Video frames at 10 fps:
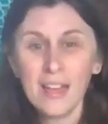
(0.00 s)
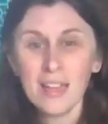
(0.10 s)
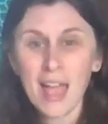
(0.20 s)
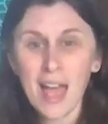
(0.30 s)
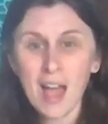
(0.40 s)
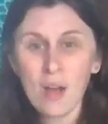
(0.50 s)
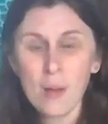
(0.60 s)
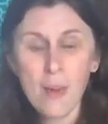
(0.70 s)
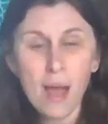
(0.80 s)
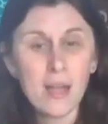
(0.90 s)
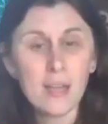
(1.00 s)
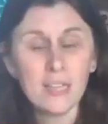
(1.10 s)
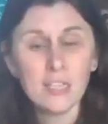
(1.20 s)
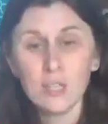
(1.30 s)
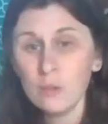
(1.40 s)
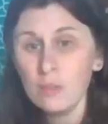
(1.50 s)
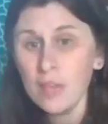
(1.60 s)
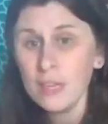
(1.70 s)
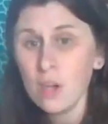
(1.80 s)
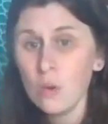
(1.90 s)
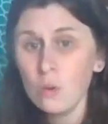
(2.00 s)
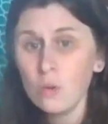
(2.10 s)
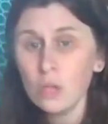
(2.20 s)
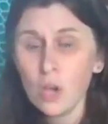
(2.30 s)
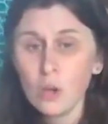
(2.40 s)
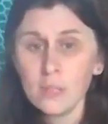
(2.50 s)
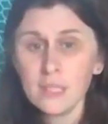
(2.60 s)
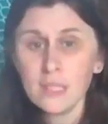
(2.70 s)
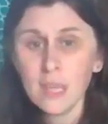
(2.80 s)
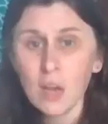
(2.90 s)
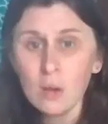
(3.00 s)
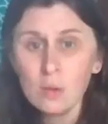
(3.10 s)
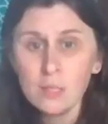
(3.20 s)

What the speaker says: cowabunga dude. They don't go slow,